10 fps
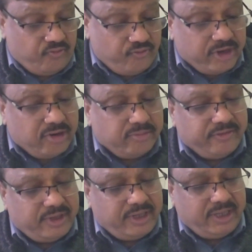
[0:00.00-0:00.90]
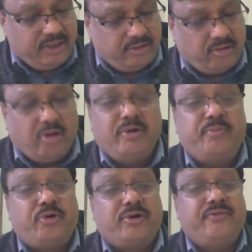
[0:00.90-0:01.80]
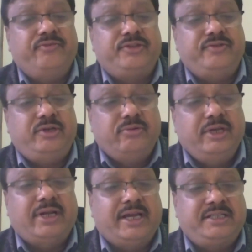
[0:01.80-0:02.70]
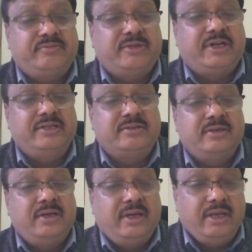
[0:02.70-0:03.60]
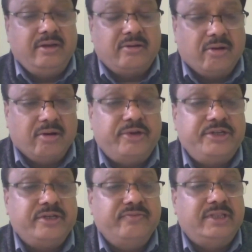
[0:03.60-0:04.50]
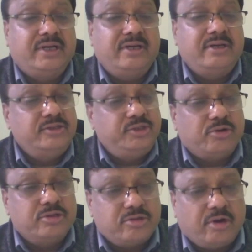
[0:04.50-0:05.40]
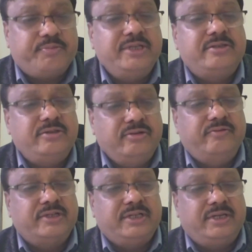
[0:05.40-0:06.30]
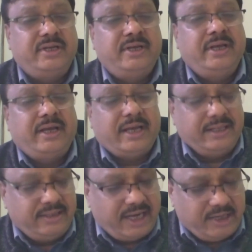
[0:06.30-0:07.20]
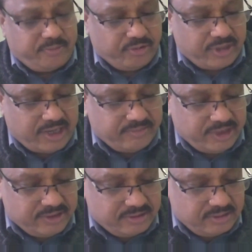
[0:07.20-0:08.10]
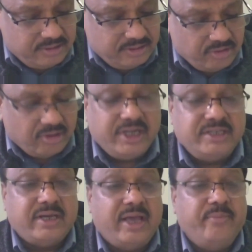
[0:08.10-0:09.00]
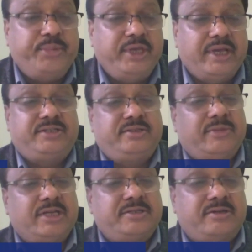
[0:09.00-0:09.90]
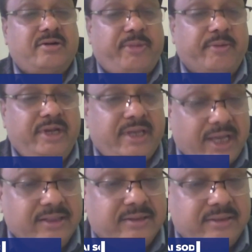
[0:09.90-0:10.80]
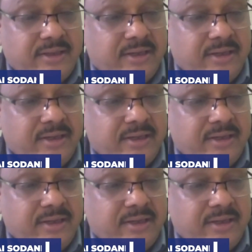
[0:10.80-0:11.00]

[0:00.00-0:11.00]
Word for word: One of the very global program which we do in IHMR is in collaboration with the Johns Hopkins University and that program is known as MPH, Master of Public Health.